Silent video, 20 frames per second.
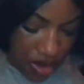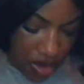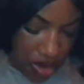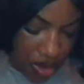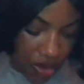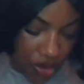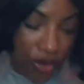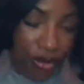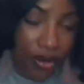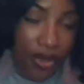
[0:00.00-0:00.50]

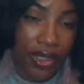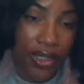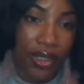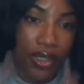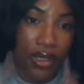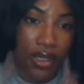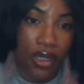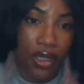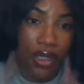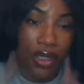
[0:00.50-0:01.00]
You
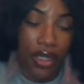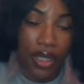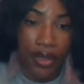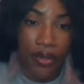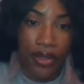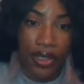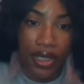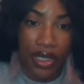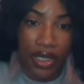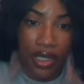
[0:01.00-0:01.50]
speaking
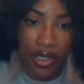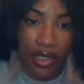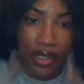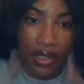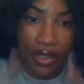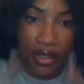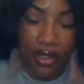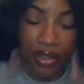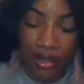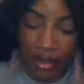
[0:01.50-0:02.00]

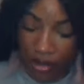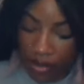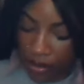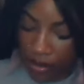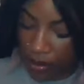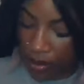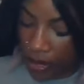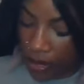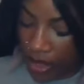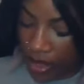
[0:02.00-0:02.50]
clarity
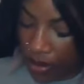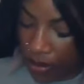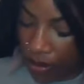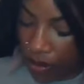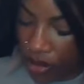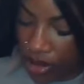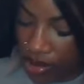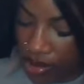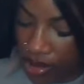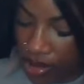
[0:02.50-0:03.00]
and
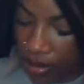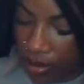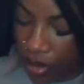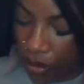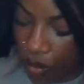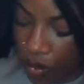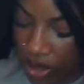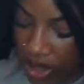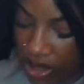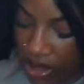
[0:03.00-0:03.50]
wisdom
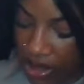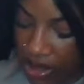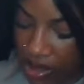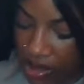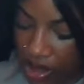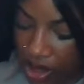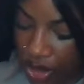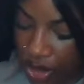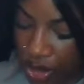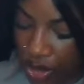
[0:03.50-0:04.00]
on what it is
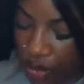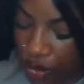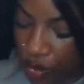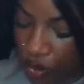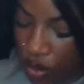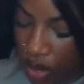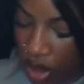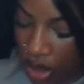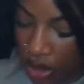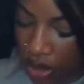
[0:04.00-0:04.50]
that you
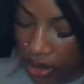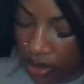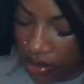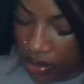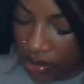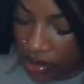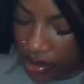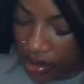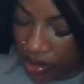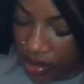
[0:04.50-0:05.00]

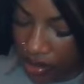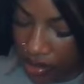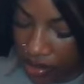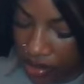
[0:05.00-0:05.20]
want.